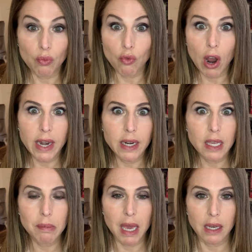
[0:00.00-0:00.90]
Write an
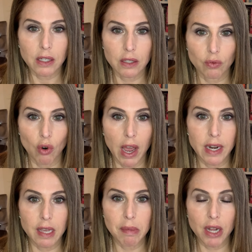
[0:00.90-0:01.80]
email,
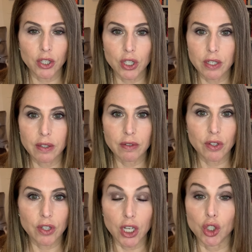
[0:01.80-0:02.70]

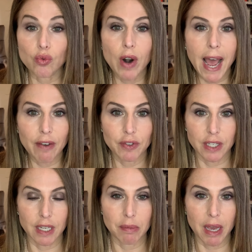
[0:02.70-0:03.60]
a draft
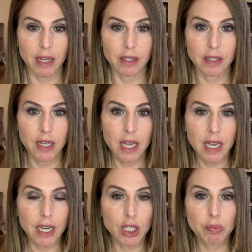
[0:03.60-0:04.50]
email,
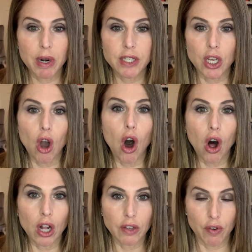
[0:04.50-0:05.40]
expressing
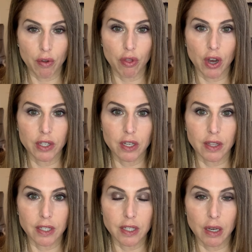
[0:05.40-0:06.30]
all of your thoughts
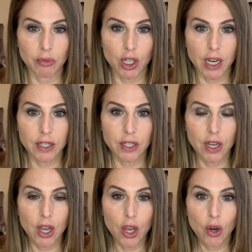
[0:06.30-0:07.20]
on the subject.
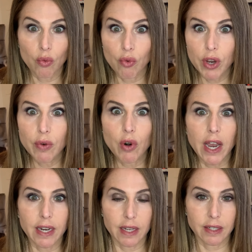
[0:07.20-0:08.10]

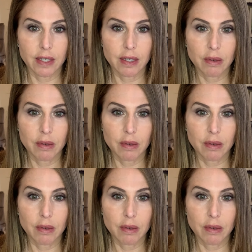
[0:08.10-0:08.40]
Rewrite it,